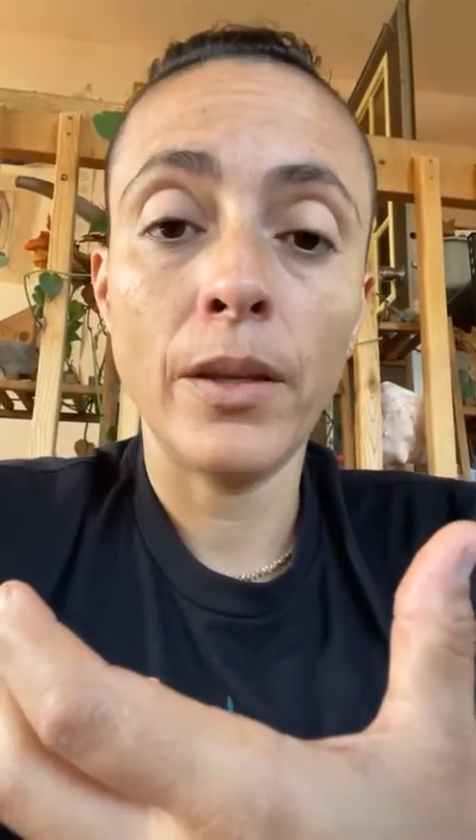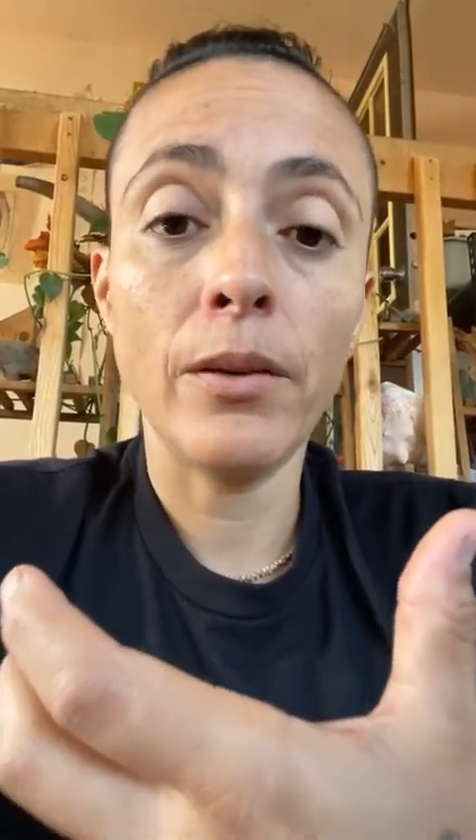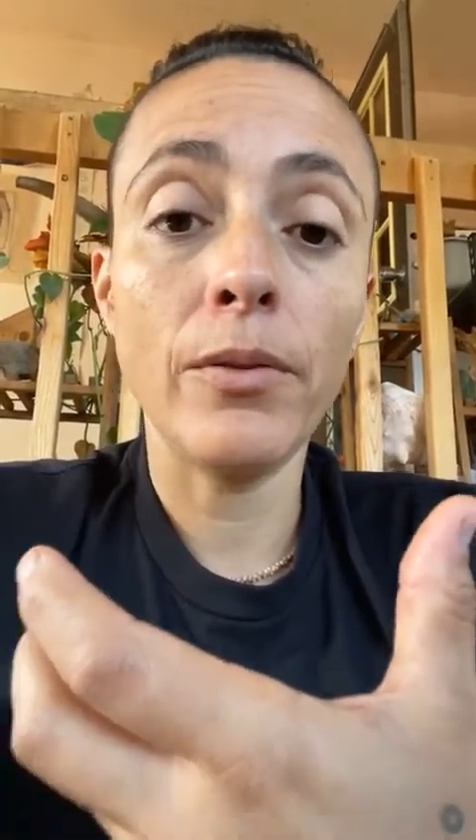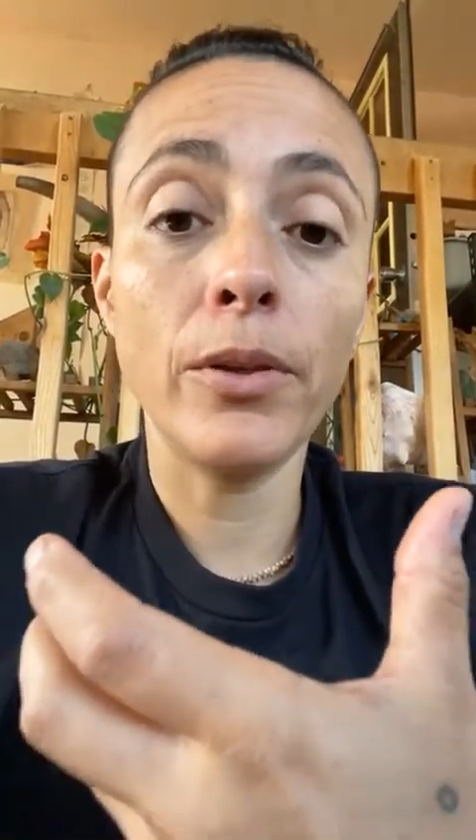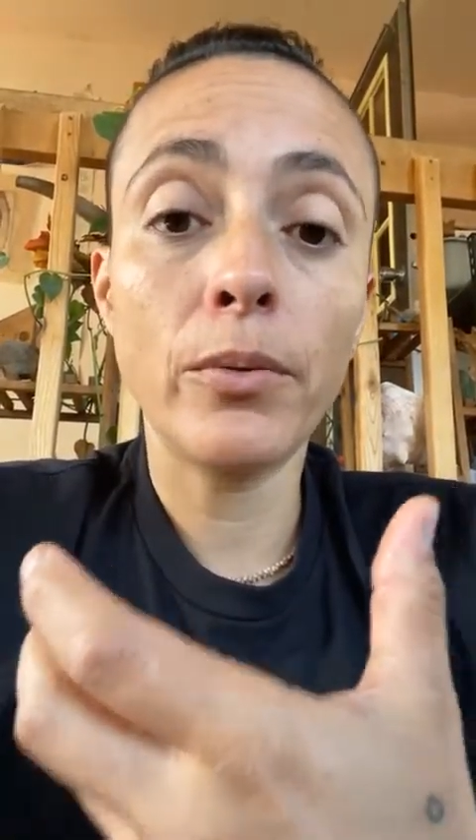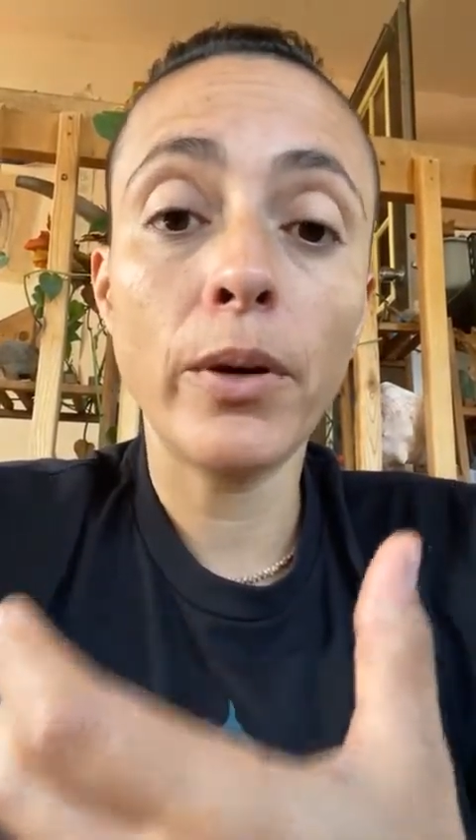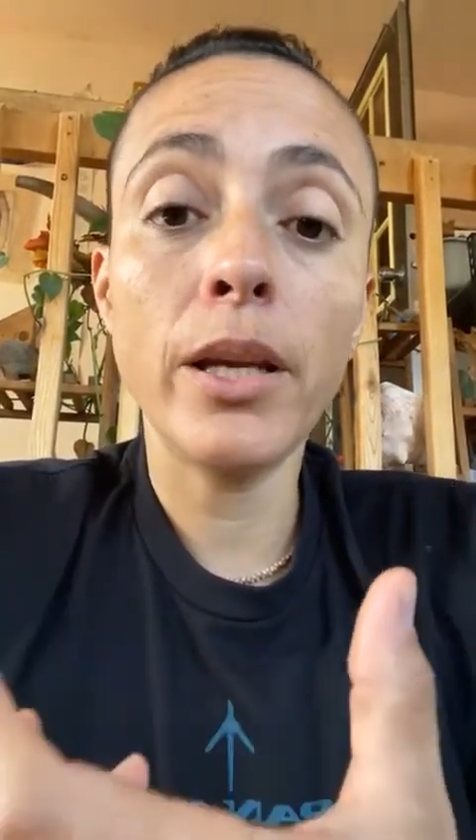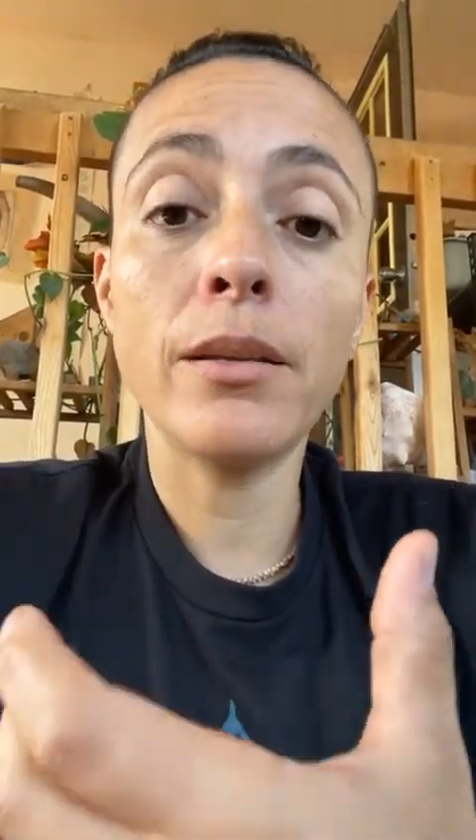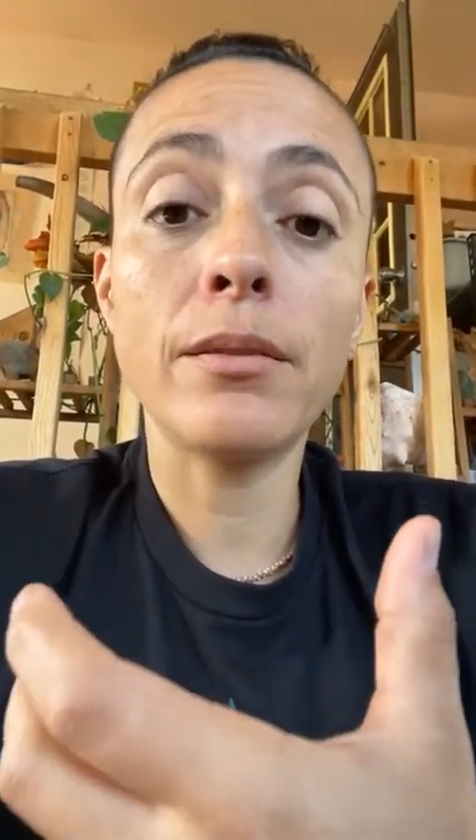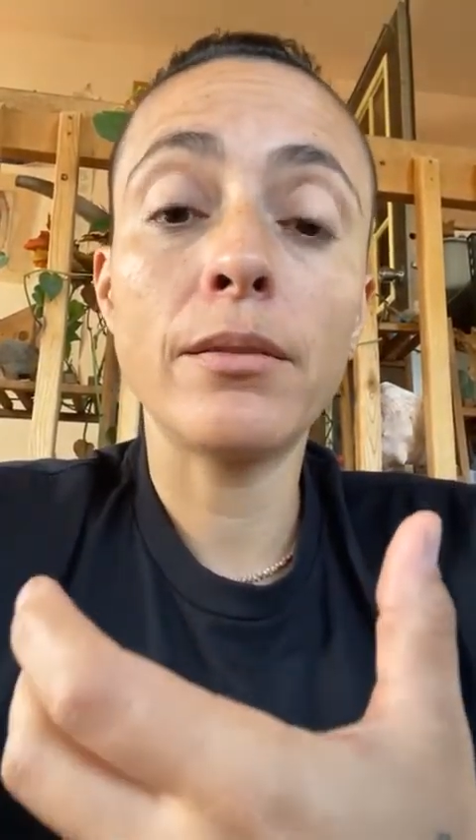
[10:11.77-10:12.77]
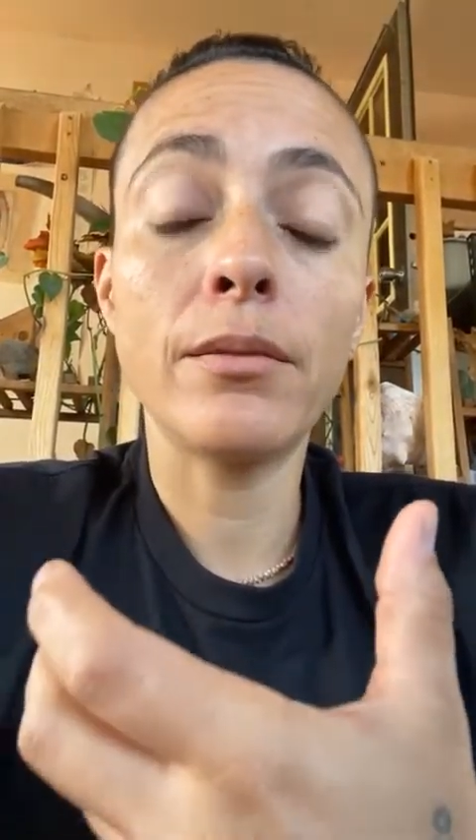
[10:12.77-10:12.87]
of the great